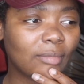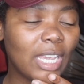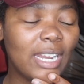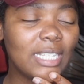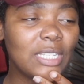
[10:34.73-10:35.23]

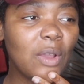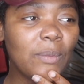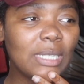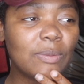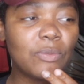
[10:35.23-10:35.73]
and there's so
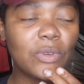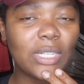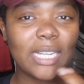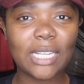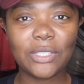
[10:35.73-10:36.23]
much
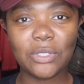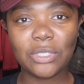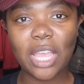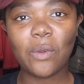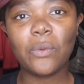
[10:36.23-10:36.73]
more
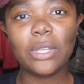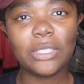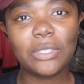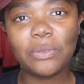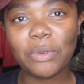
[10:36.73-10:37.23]
tattoos that I
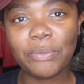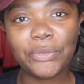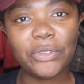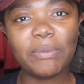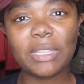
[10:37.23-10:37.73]
want to
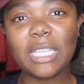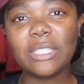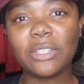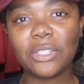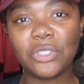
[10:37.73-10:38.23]
remove, but
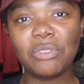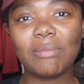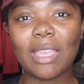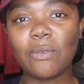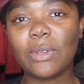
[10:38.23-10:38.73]
these are the two
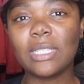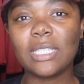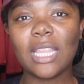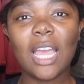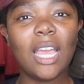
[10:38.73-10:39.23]
main ones
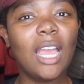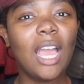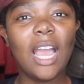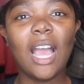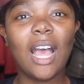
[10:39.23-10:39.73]
that
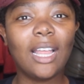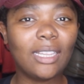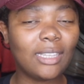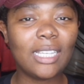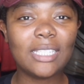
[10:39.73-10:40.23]

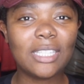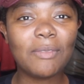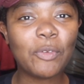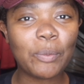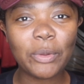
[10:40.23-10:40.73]
needs
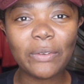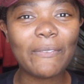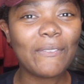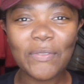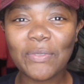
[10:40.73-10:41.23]
to be
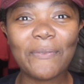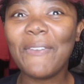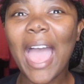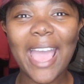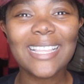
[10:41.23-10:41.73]
removed
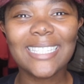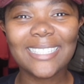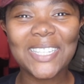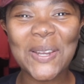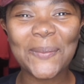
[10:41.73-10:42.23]
fast,
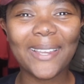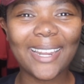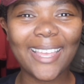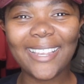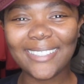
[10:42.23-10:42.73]
you know what I mean?
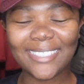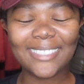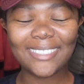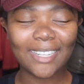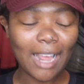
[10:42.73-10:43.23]

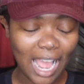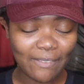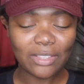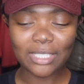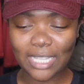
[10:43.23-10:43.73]
Like, I
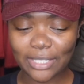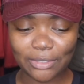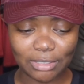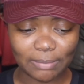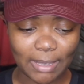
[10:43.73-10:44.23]
have other
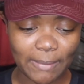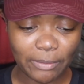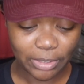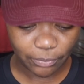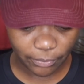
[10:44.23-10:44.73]
tattoos, but I'm not really